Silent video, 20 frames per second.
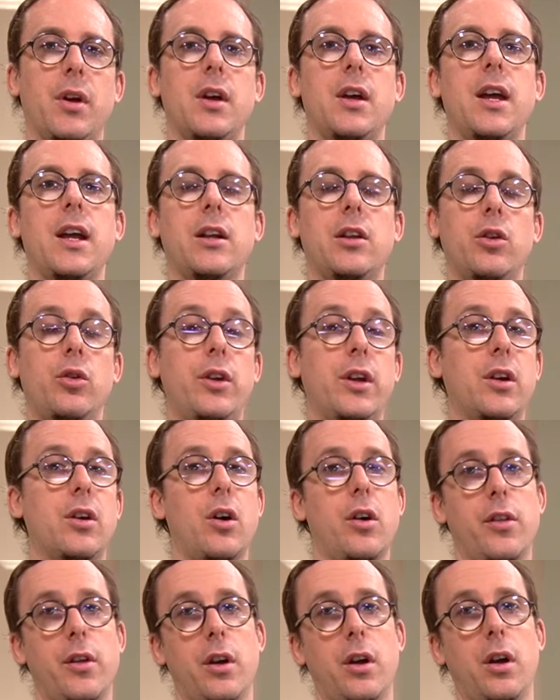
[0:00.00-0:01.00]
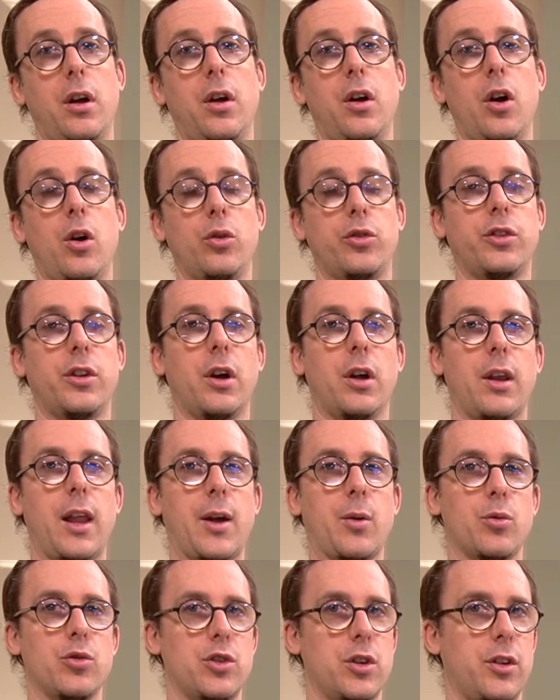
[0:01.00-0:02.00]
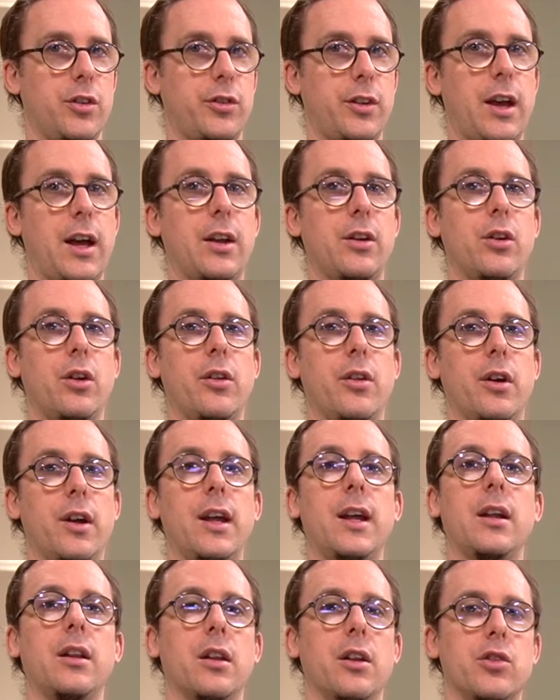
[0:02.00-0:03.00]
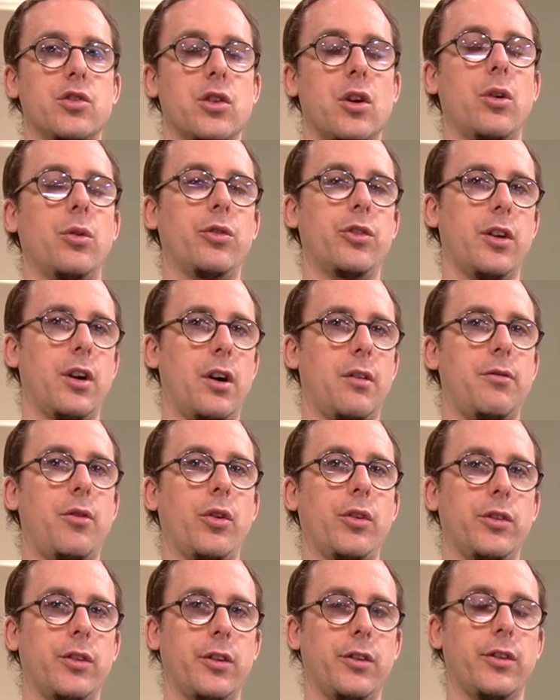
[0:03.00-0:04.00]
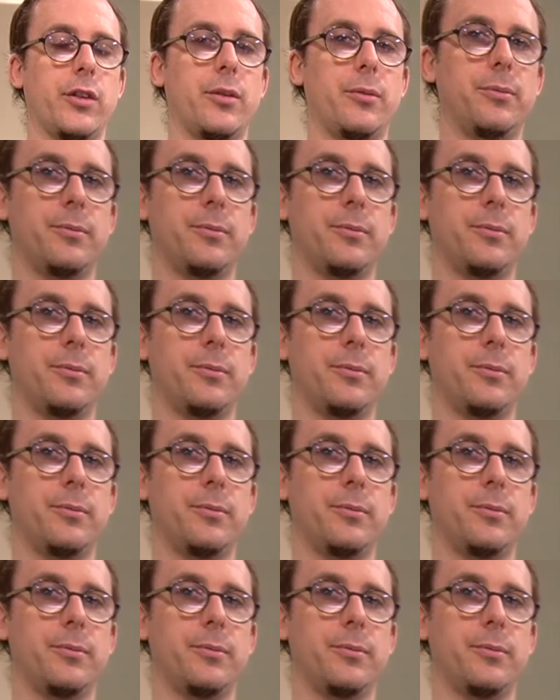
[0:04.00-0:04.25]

including other OCR languages and other English OCR voices.